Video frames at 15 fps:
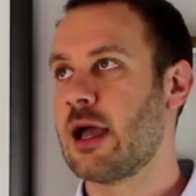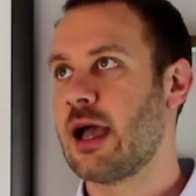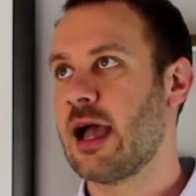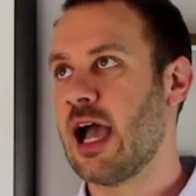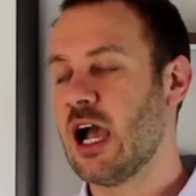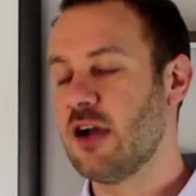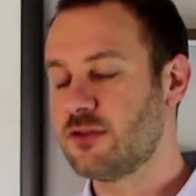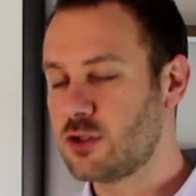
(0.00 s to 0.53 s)

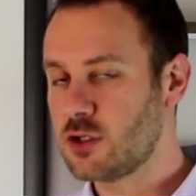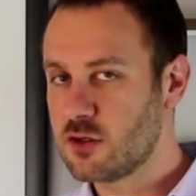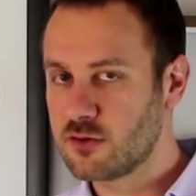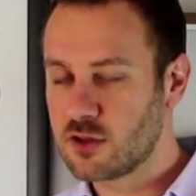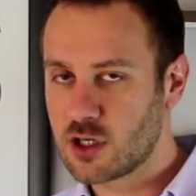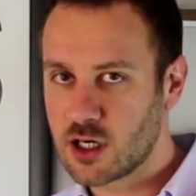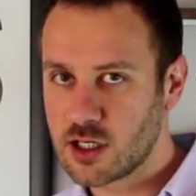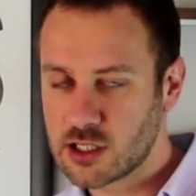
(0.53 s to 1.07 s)
after you've
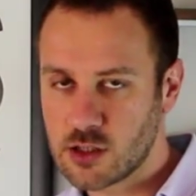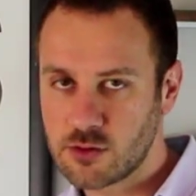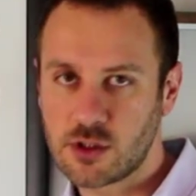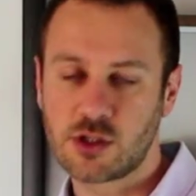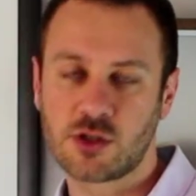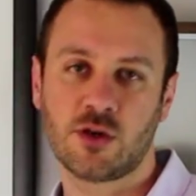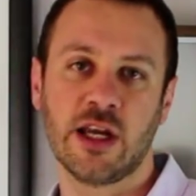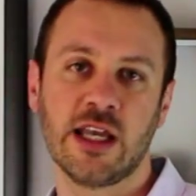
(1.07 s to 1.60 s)
learned how to
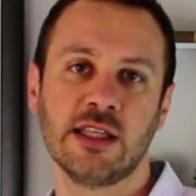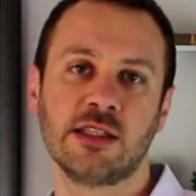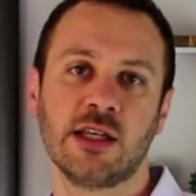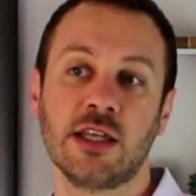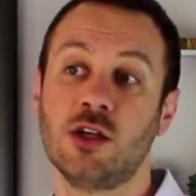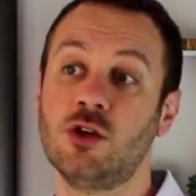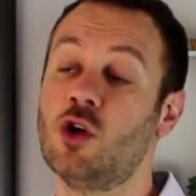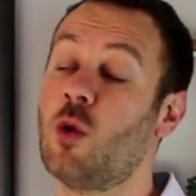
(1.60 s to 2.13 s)
trade
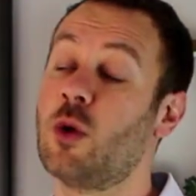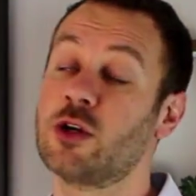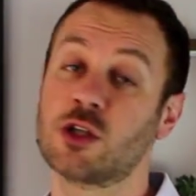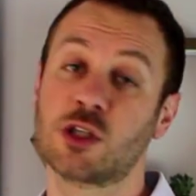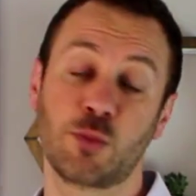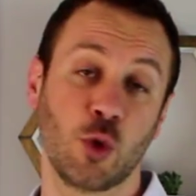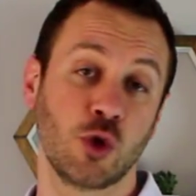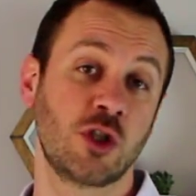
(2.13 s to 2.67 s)
and you know what you're
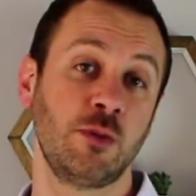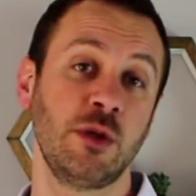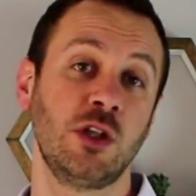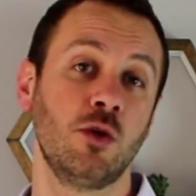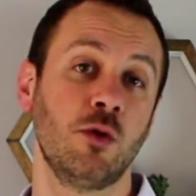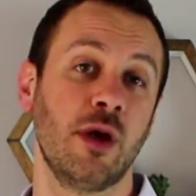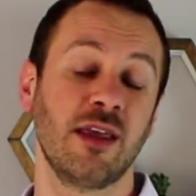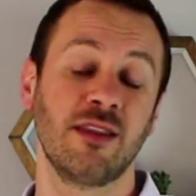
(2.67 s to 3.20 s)
supposed to be
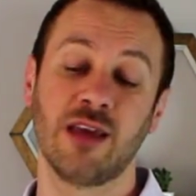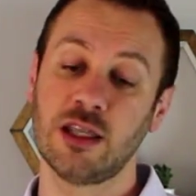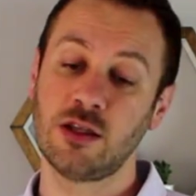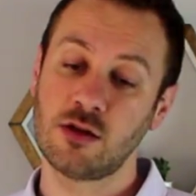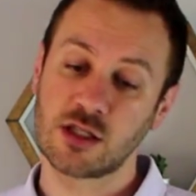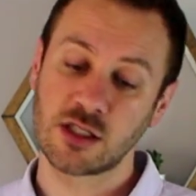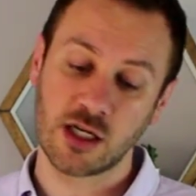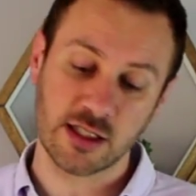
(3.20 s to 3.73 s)
doing, then
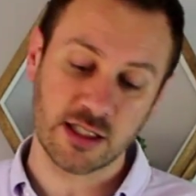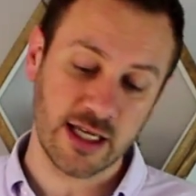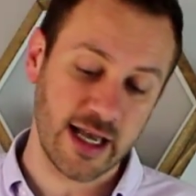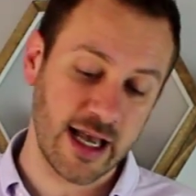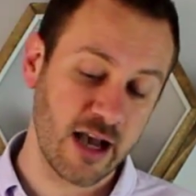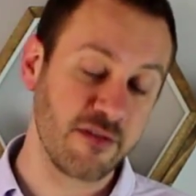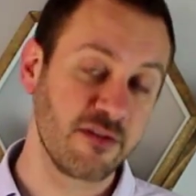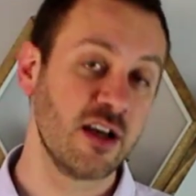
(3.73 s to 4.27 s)
you start to
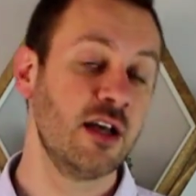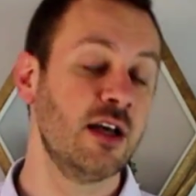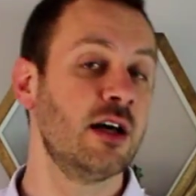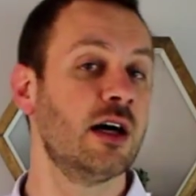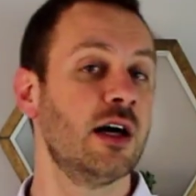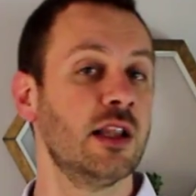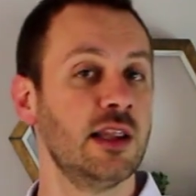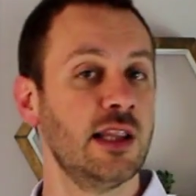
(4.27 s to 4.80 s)
have
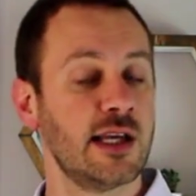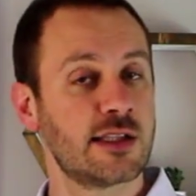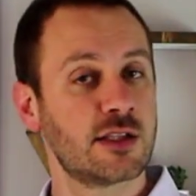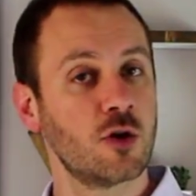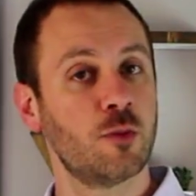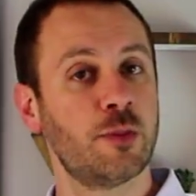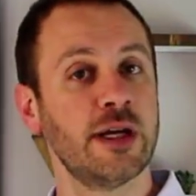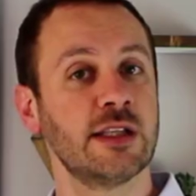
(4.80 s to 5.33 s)
a
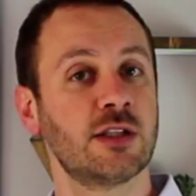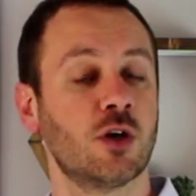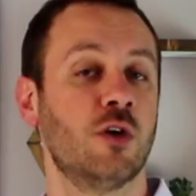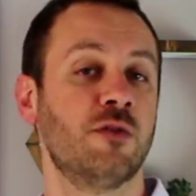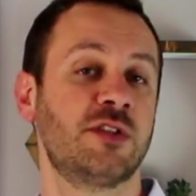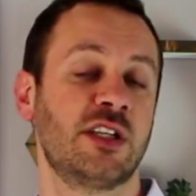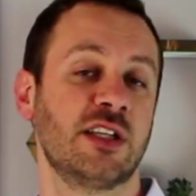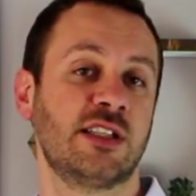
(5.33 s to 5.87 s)
little bit
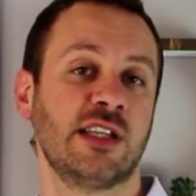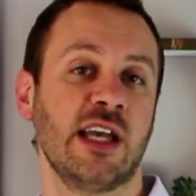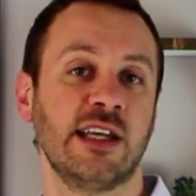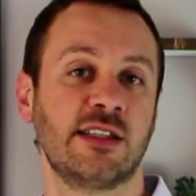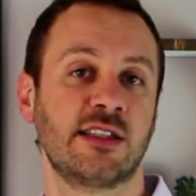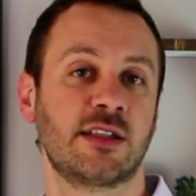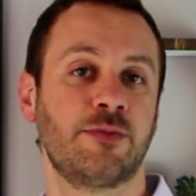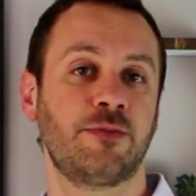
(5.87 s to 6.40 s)
of
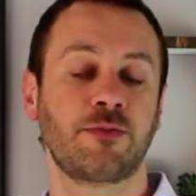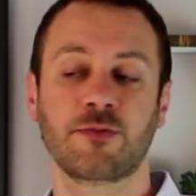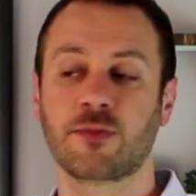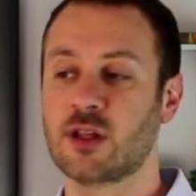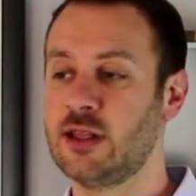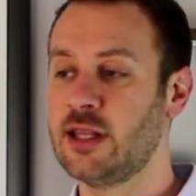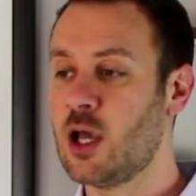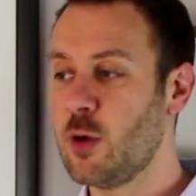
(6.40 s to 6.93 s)
success.
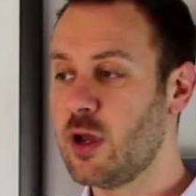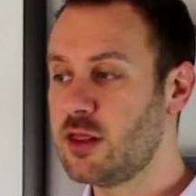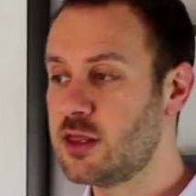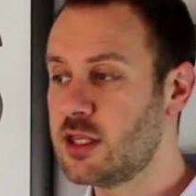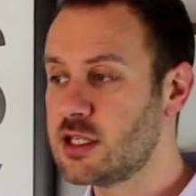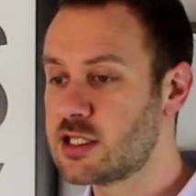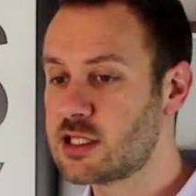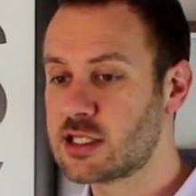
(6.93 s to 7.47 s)
Now, in
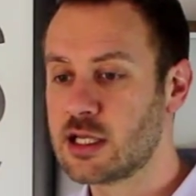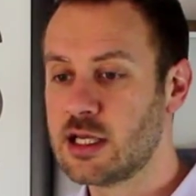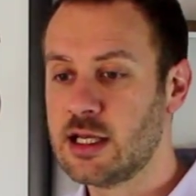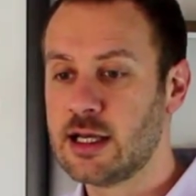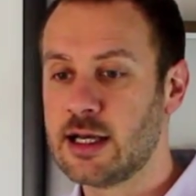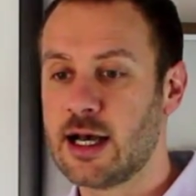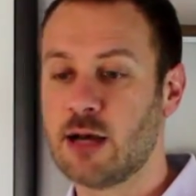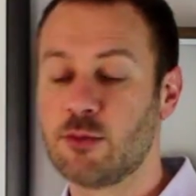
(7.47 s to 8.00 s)
this
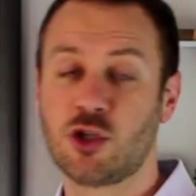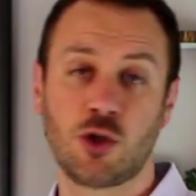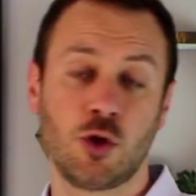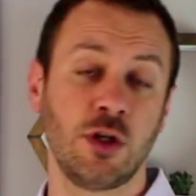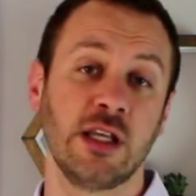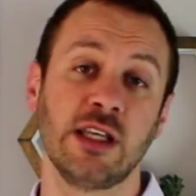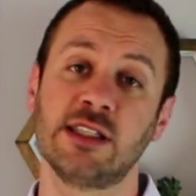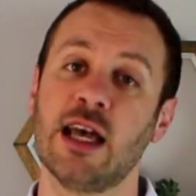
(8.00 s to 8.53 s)

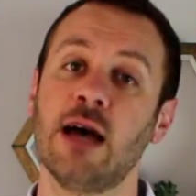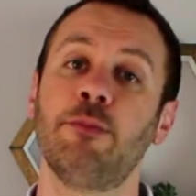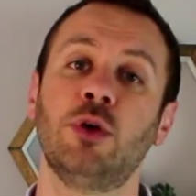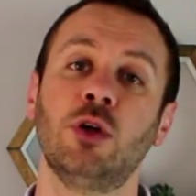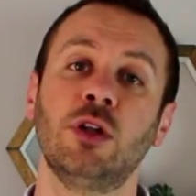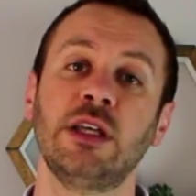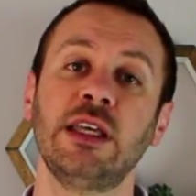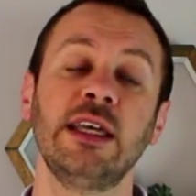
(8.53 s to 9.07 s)
student
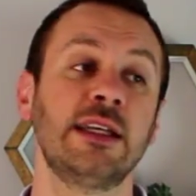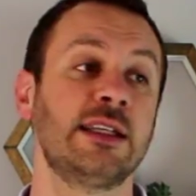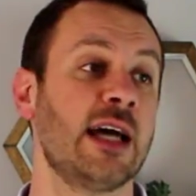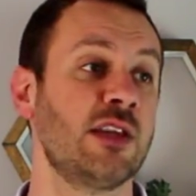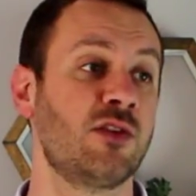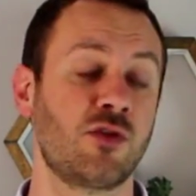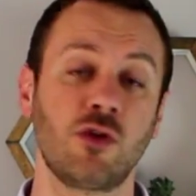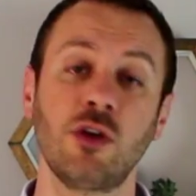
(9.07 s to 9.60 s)
example, he had
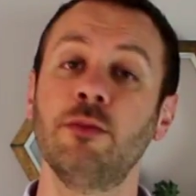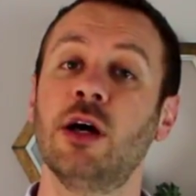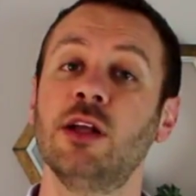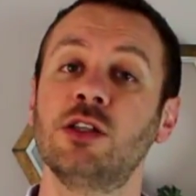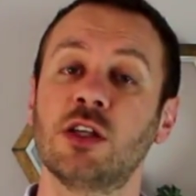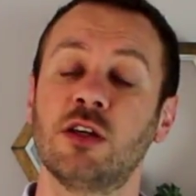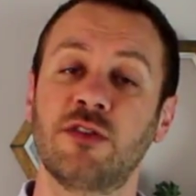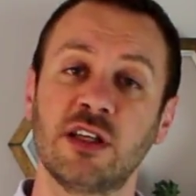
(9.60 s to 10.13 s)
had 3
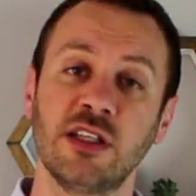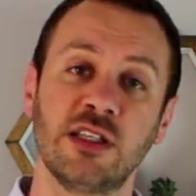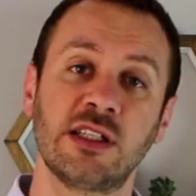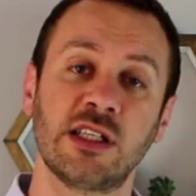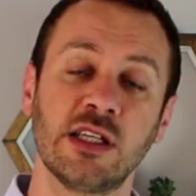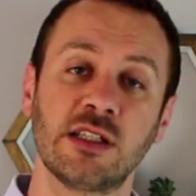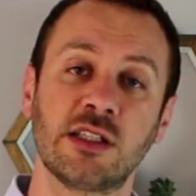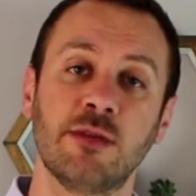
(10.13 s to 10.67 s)
months of
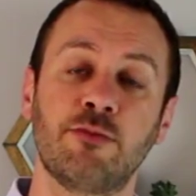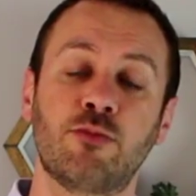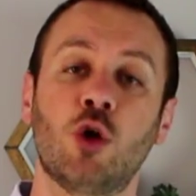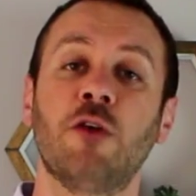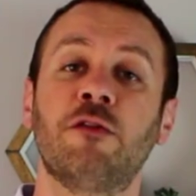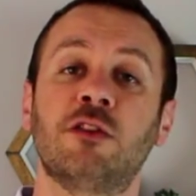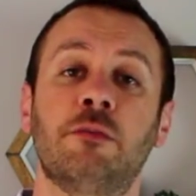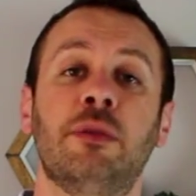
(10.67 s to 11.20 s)
consistent
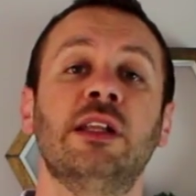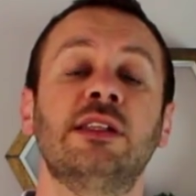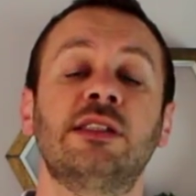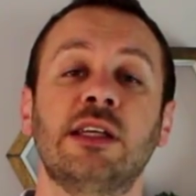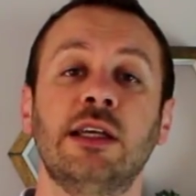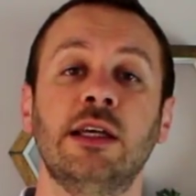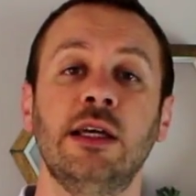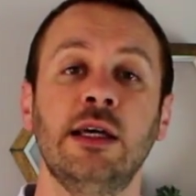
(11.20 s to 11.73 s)

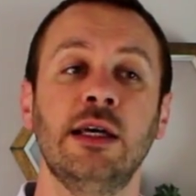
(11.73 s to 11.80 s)
profitability.